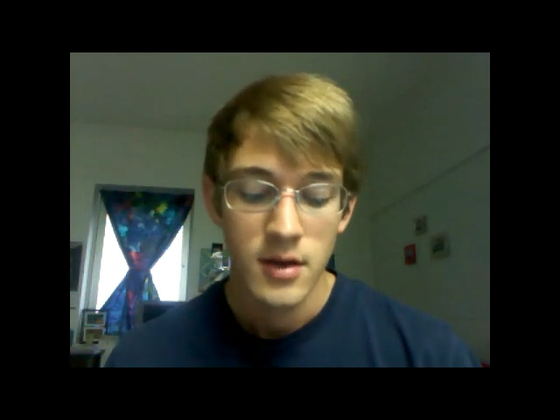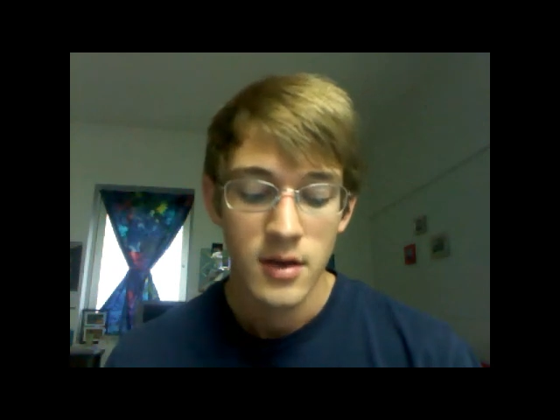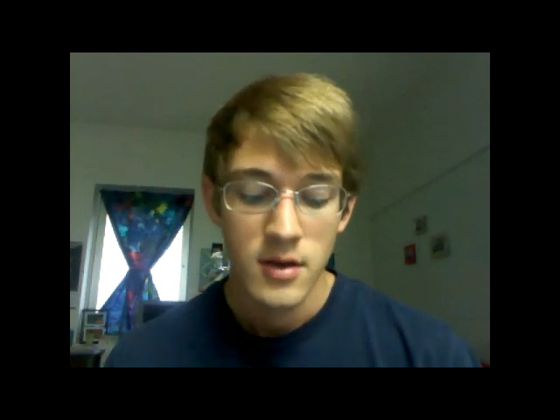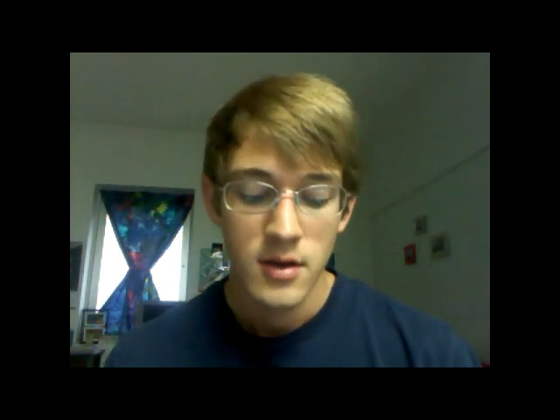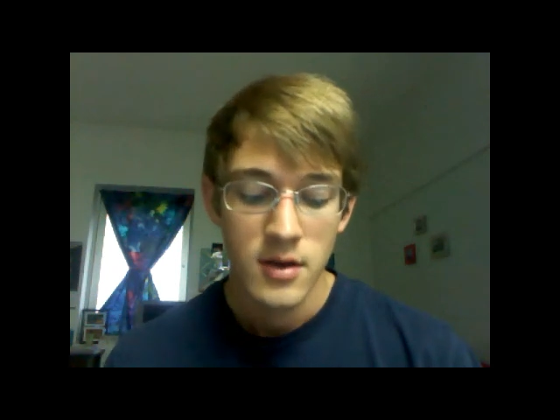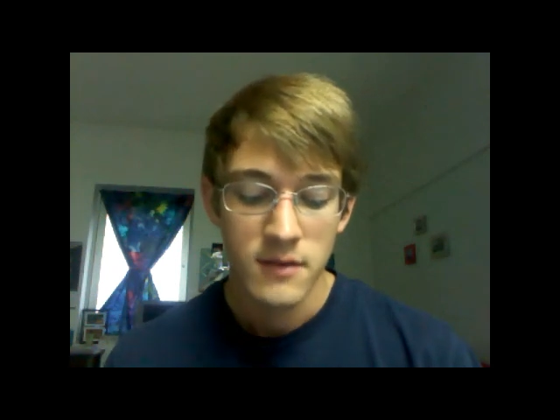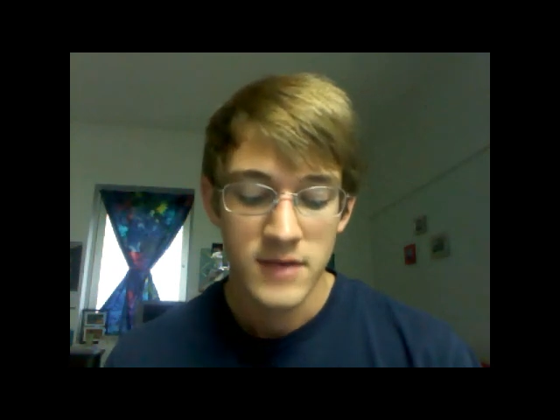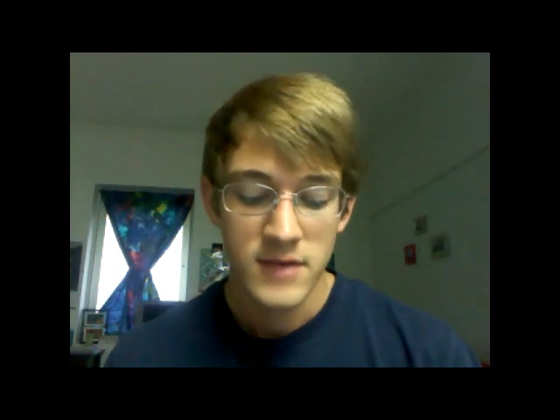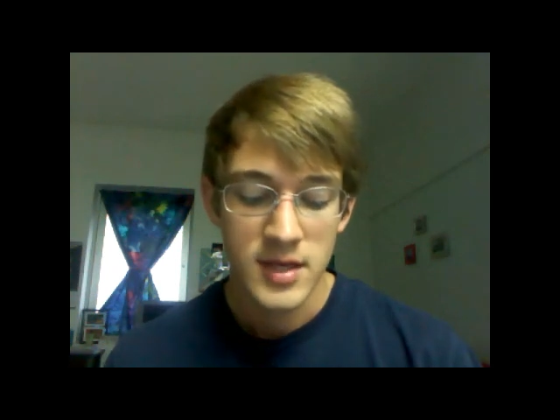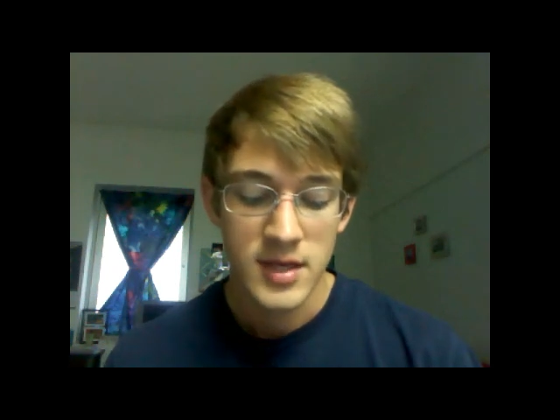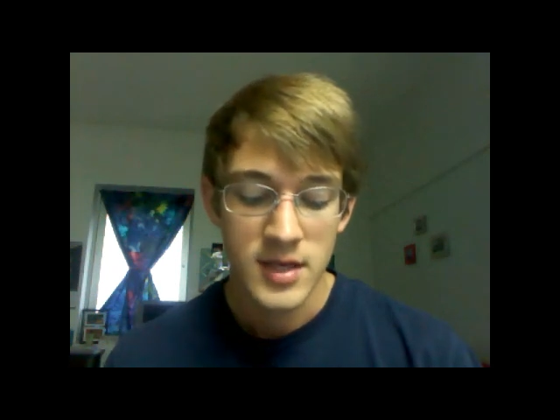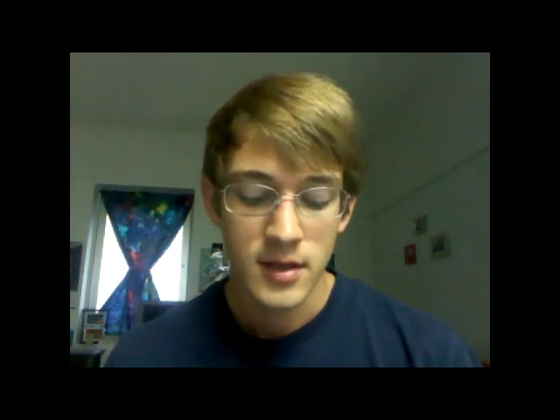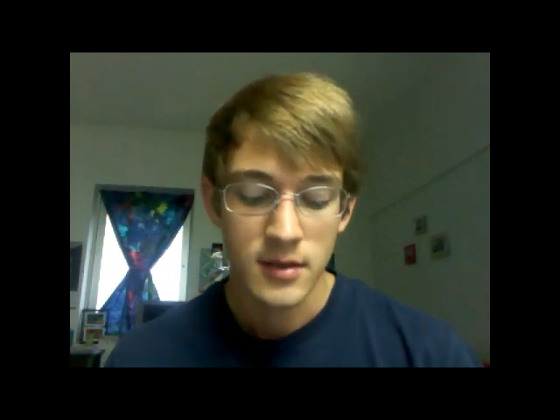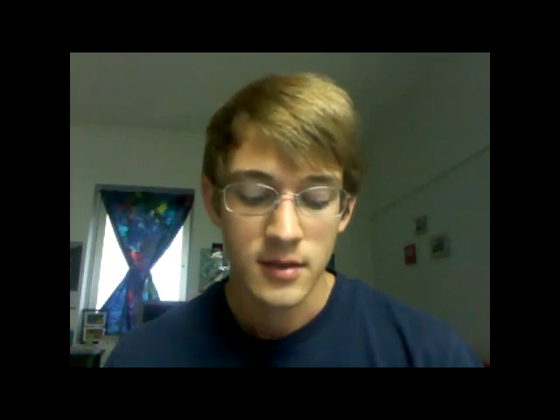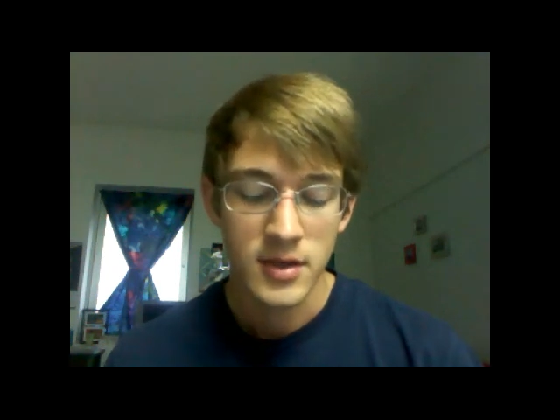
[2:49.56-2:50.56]
via
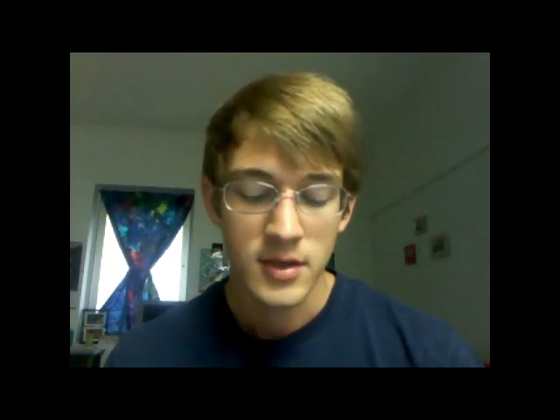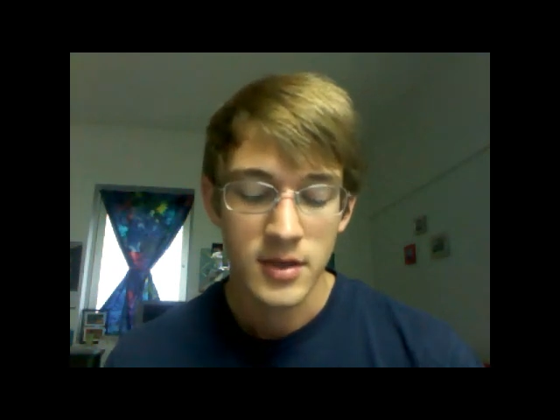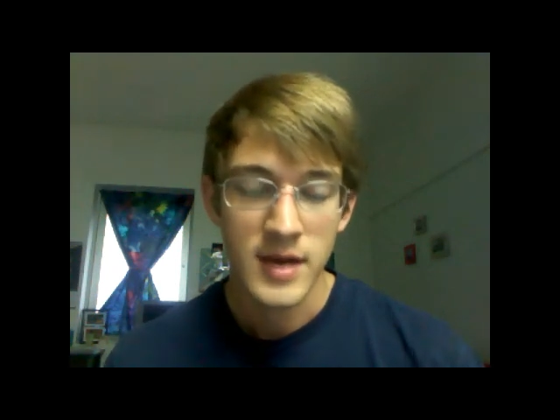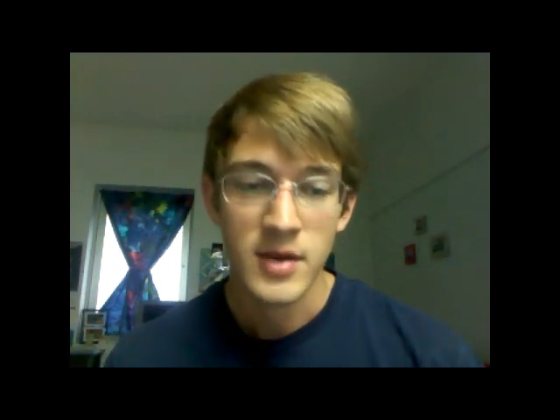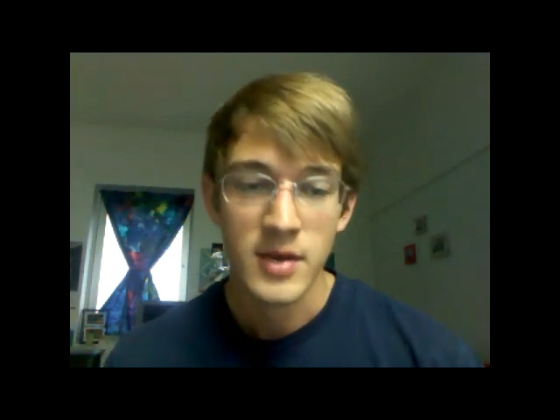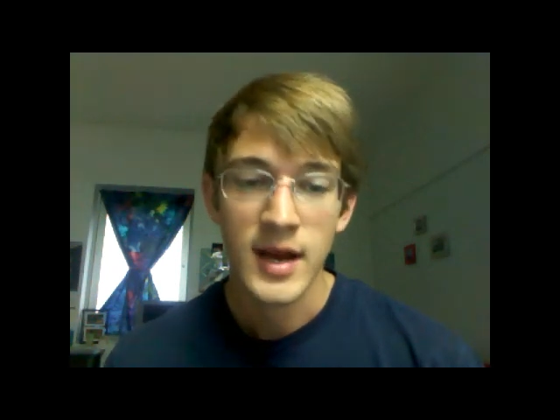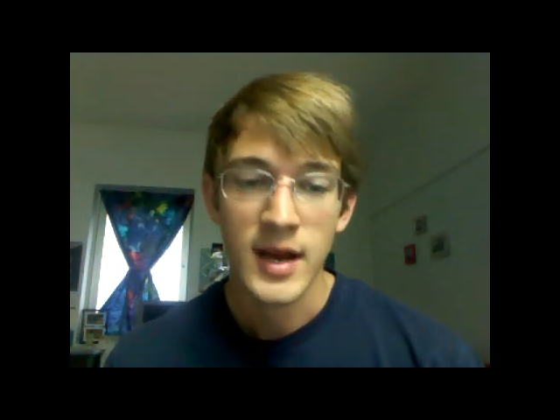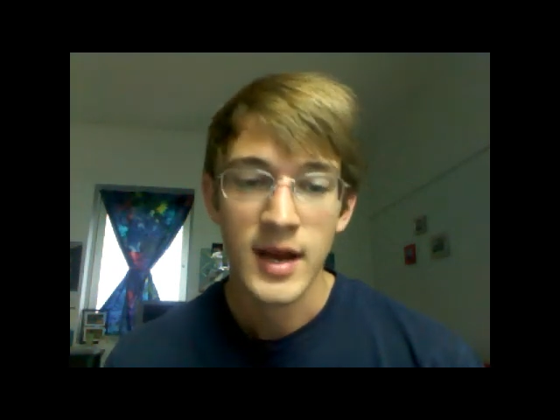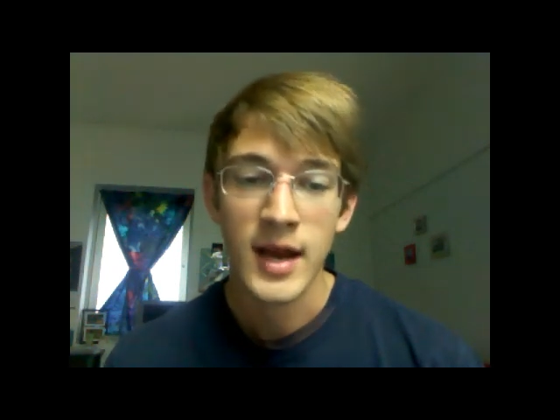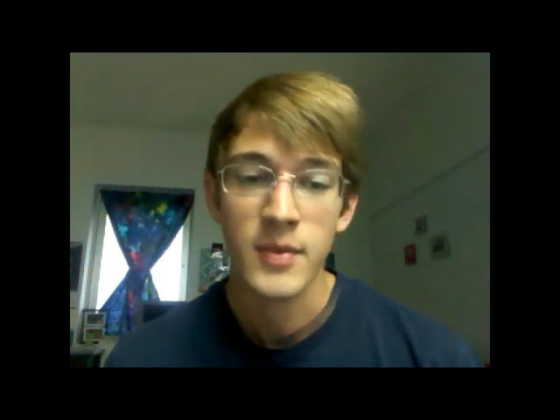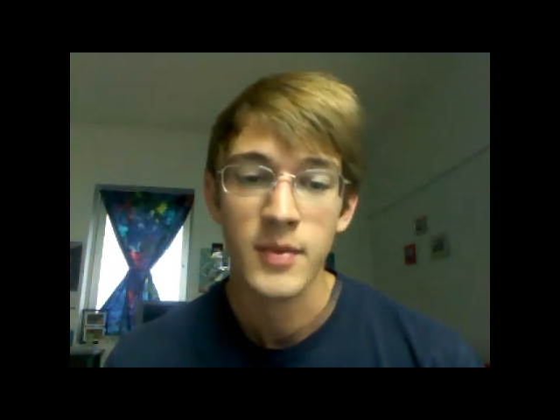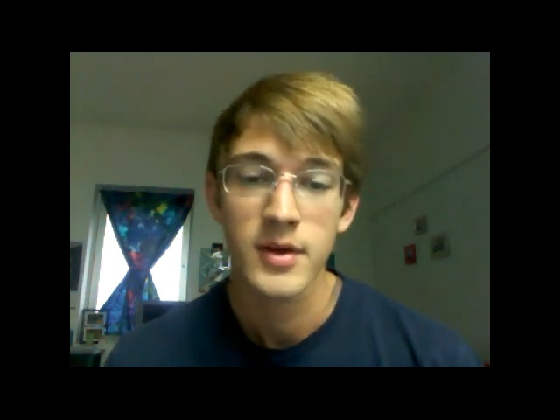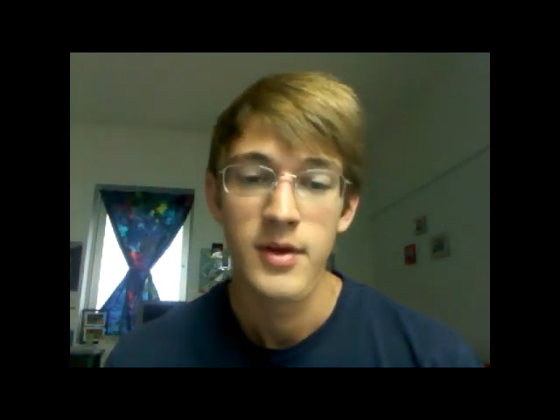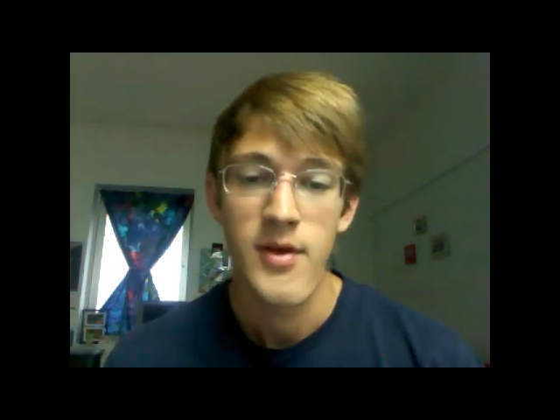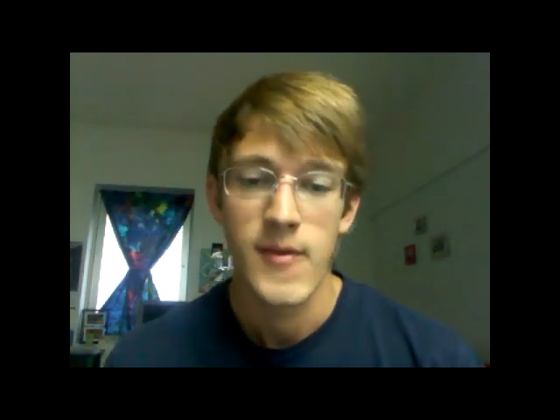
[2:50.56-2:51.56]
the Cranberry app.
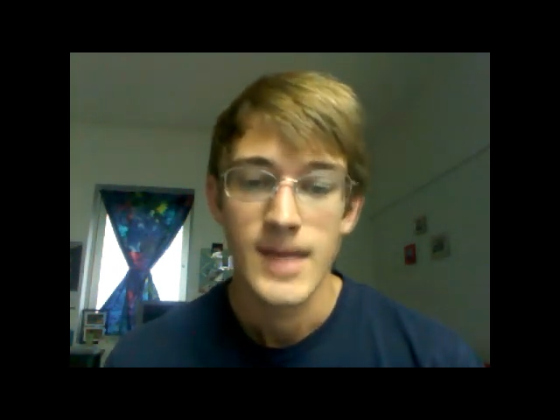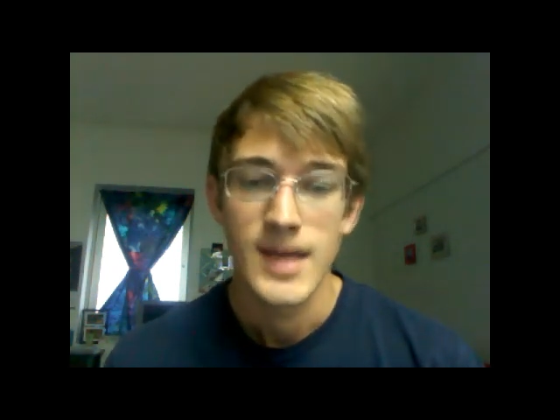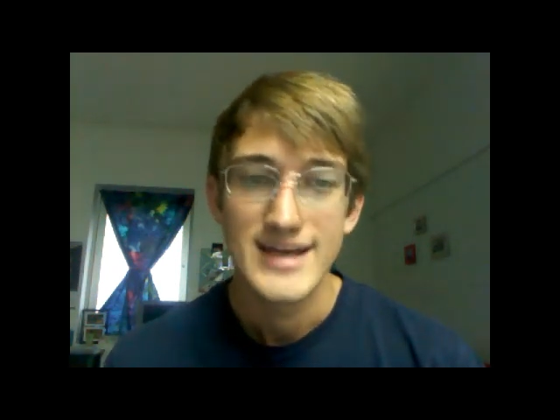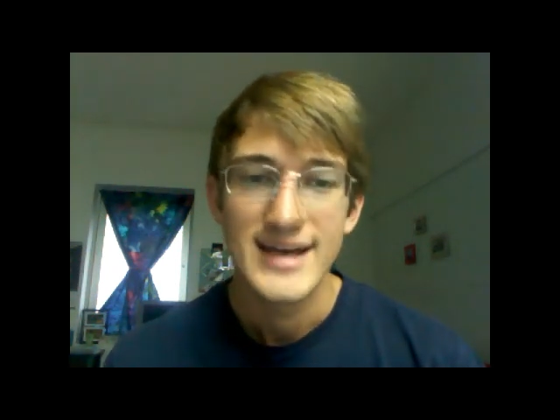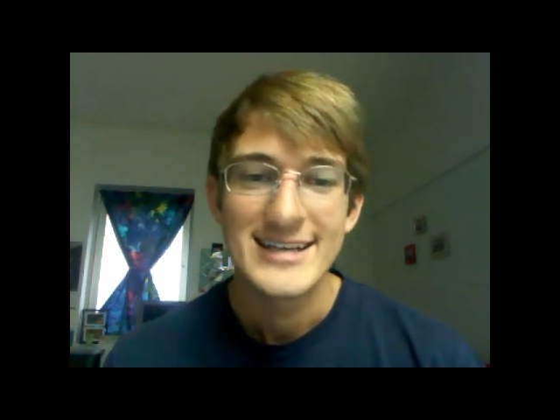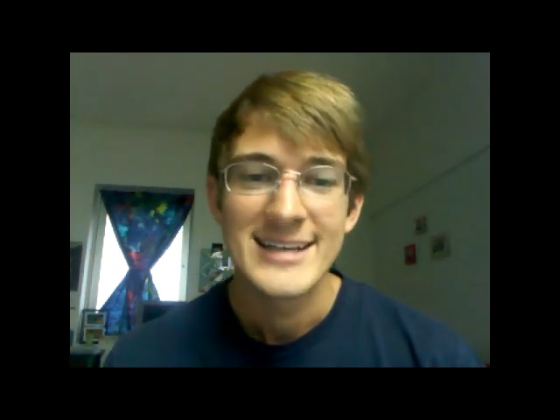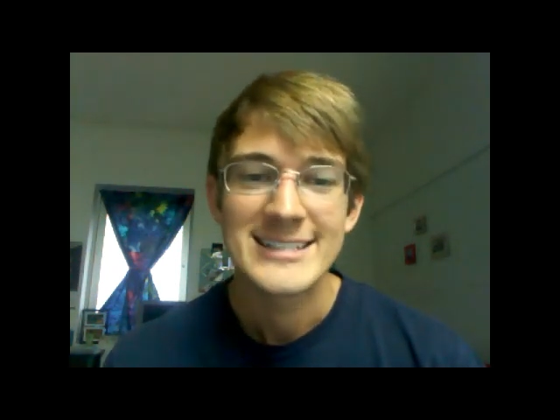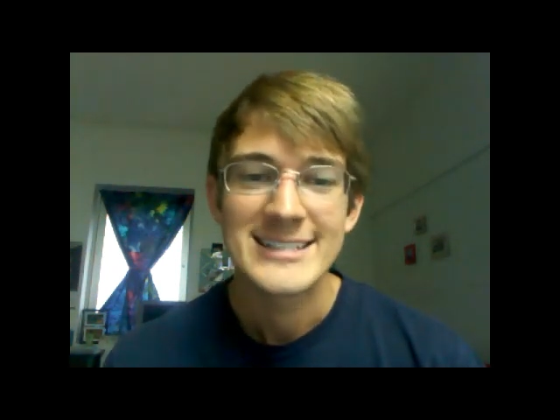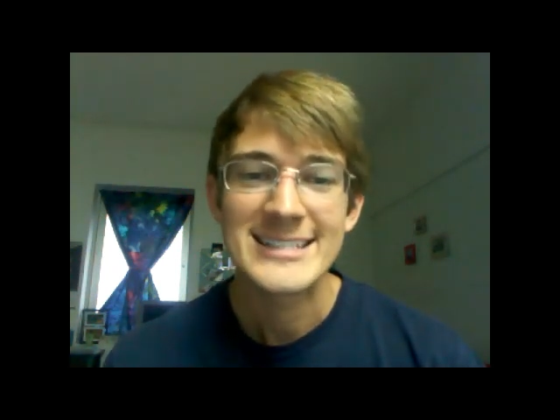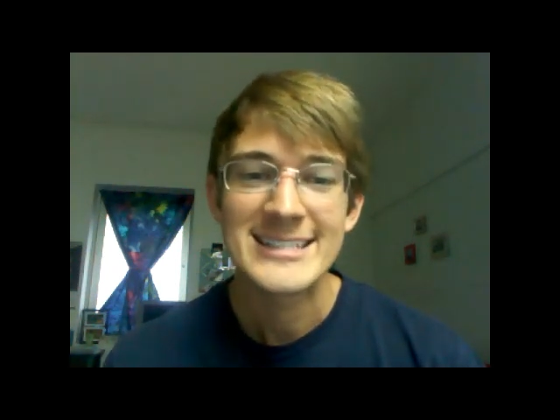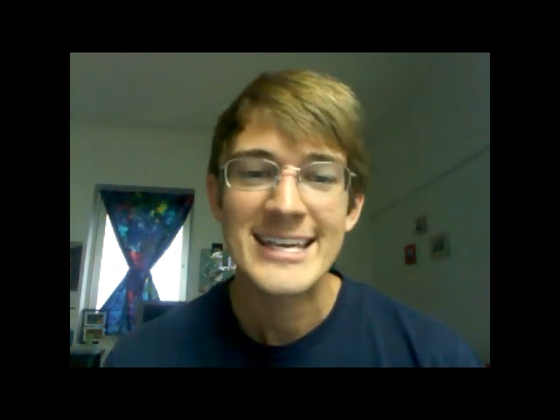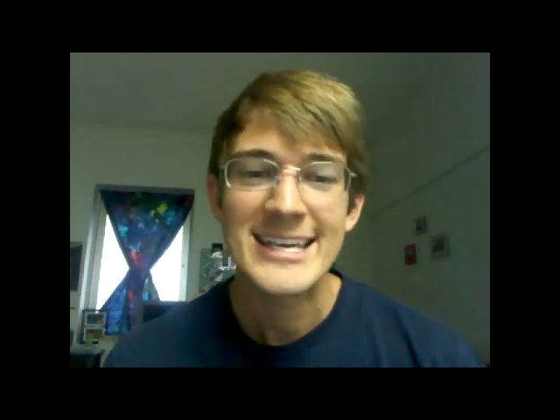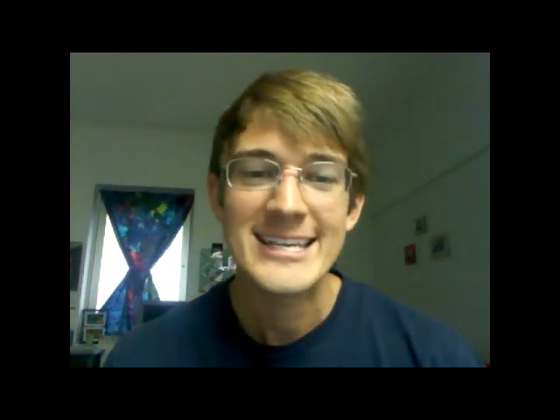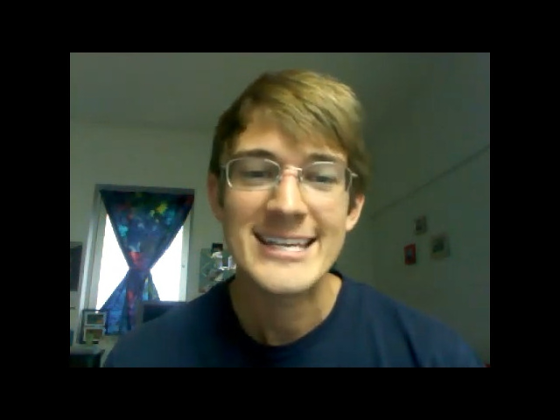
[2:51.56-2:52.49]
Seize